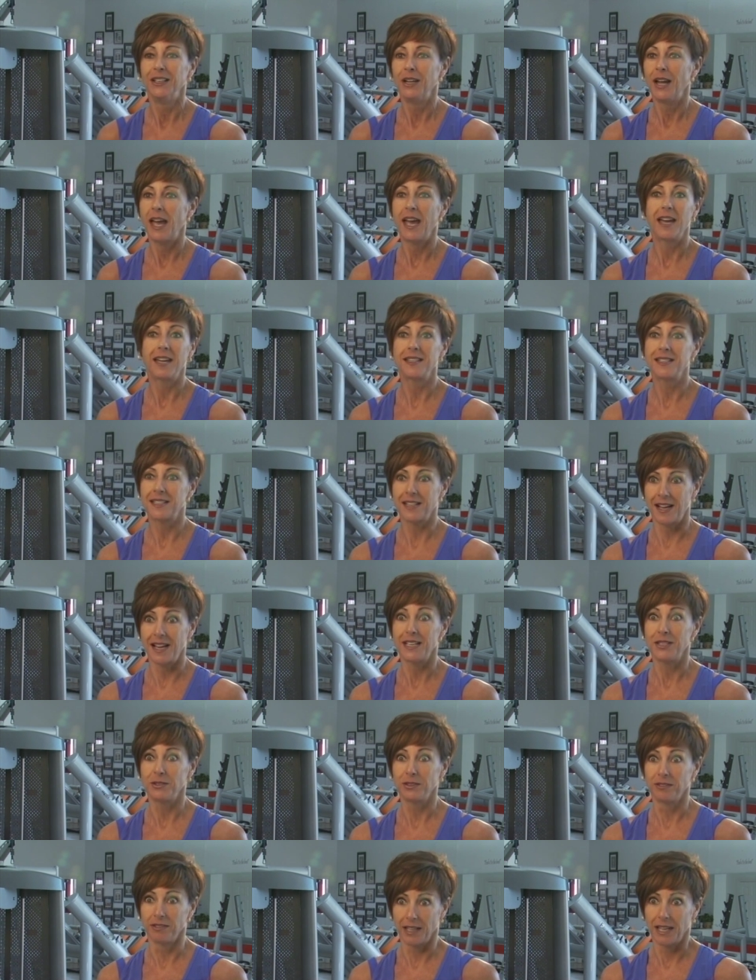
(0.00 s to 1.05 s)
and
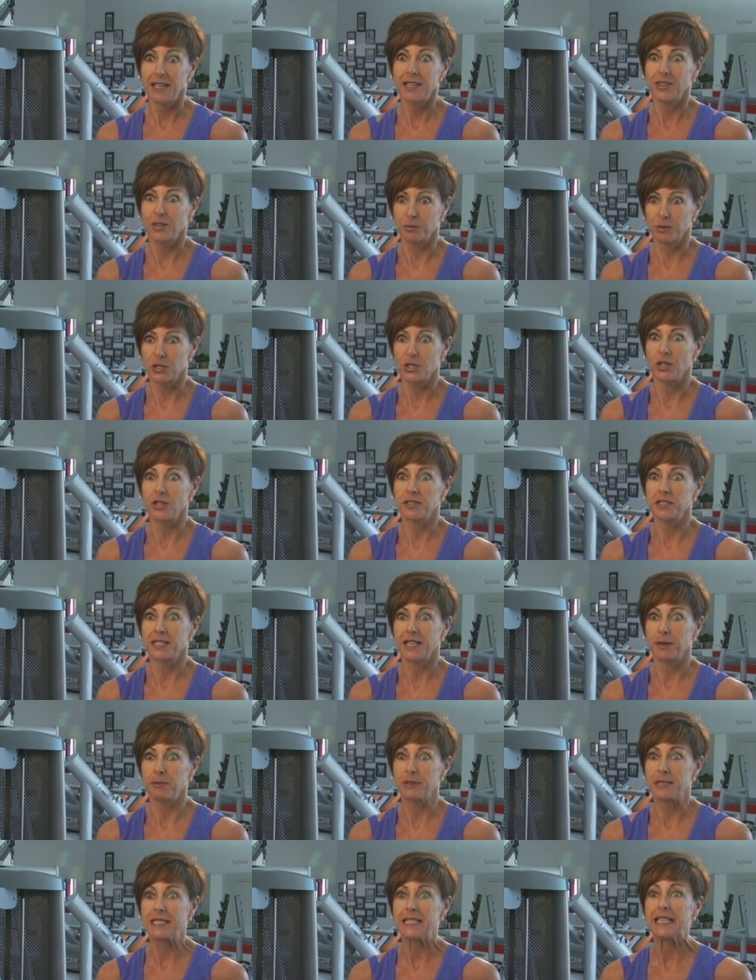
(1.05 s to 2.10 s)
I liked the results that I
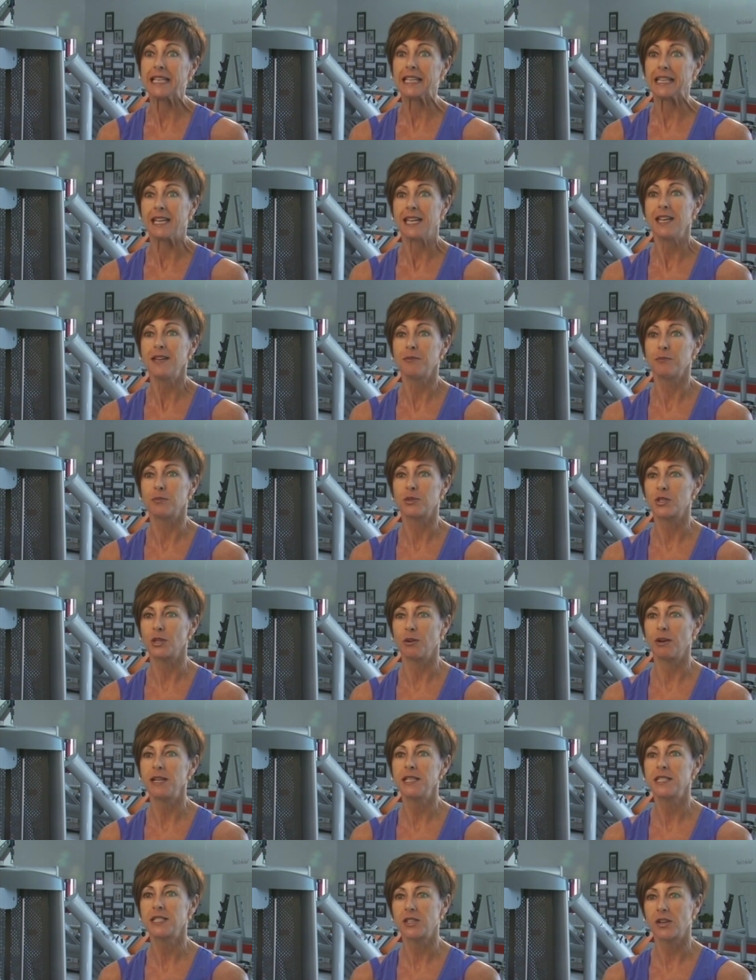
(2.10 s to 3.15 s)
was seeing in him. So
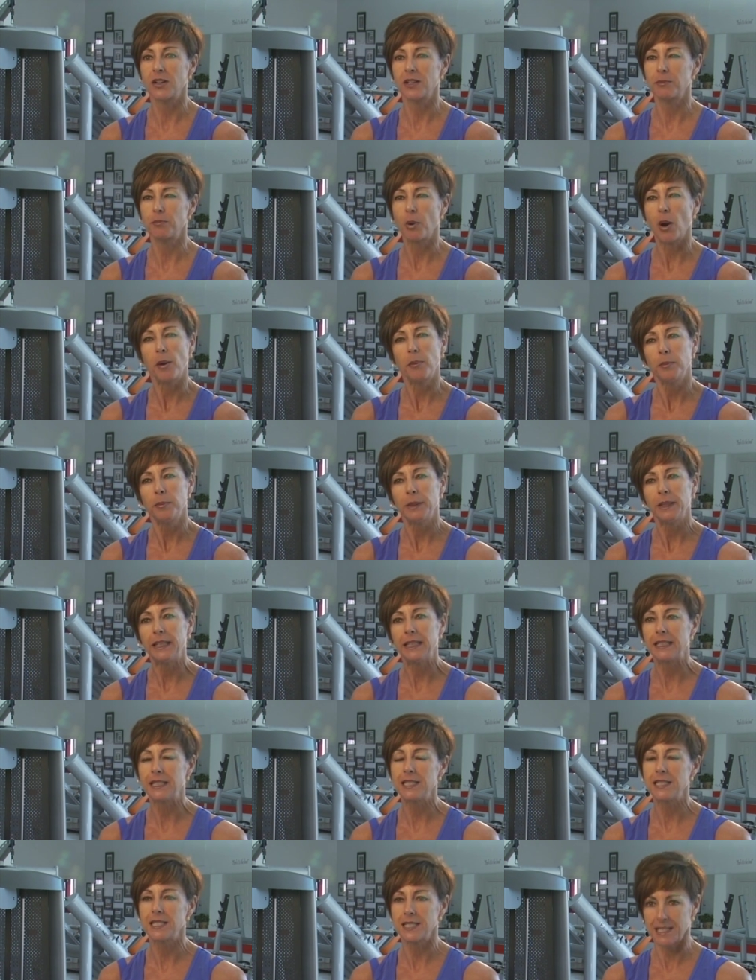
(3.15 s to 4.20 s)
I started probably
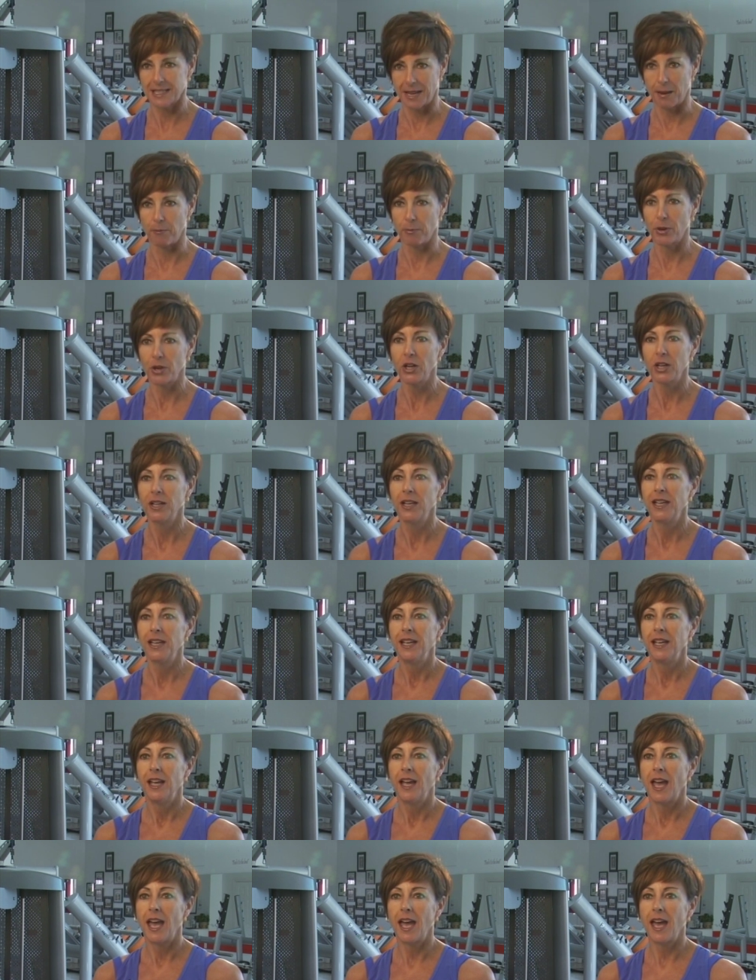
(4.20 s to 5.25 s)
in December,
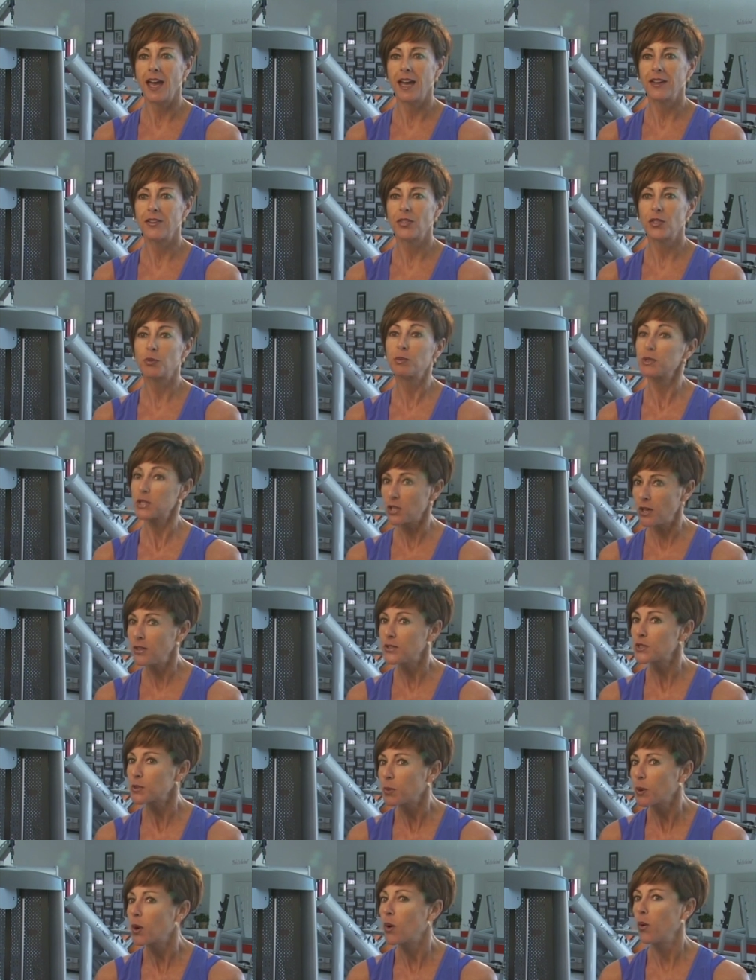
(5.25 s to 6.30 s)
and the
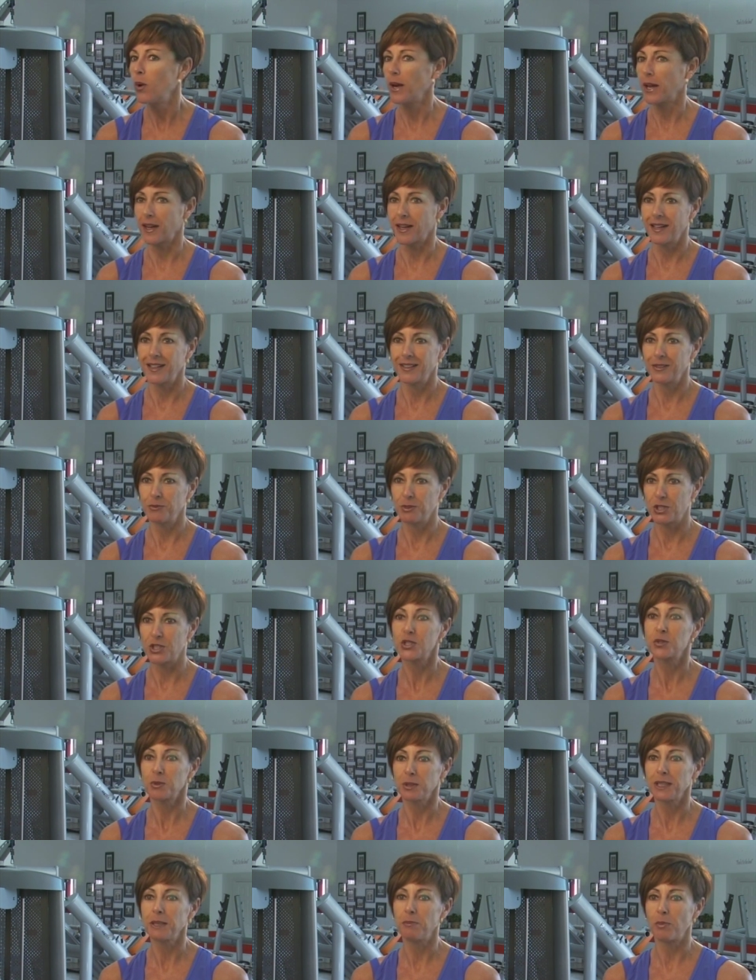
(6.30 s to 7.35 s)
results were quick, which is
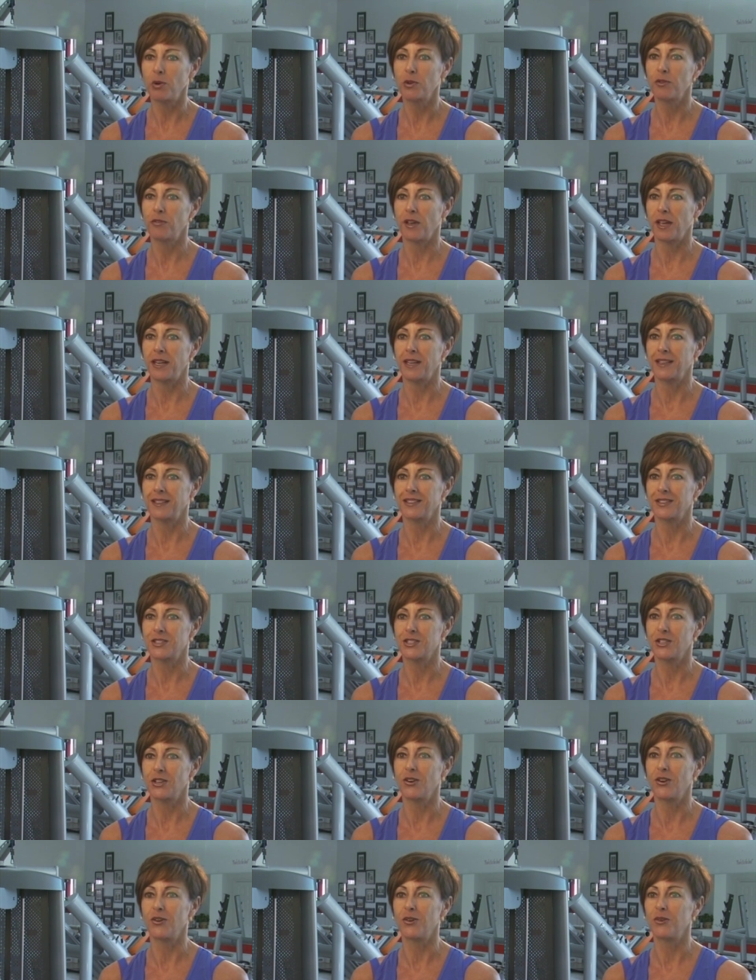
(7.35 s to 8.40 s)
really motivating.
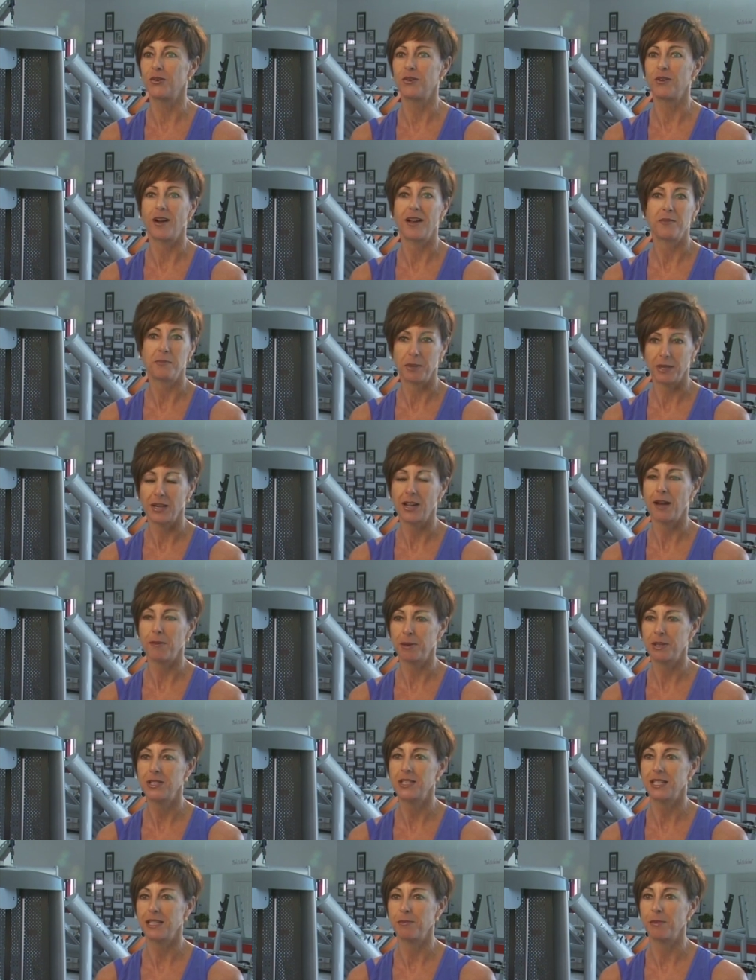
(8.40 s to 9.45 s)
So I've been
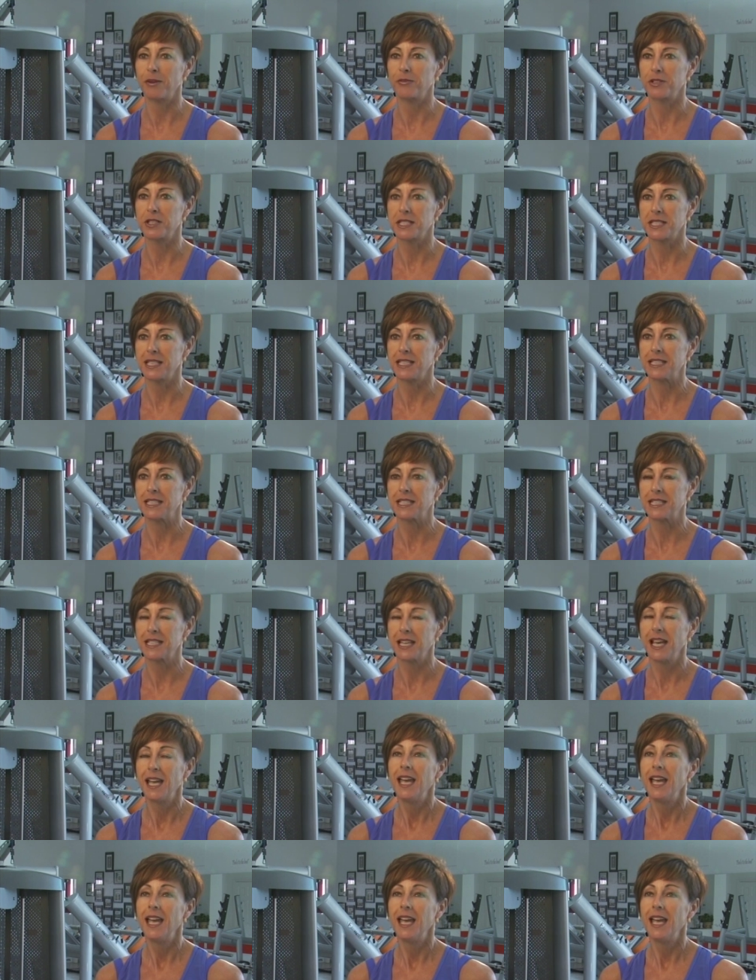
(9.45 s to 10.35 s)
coming to him ever since.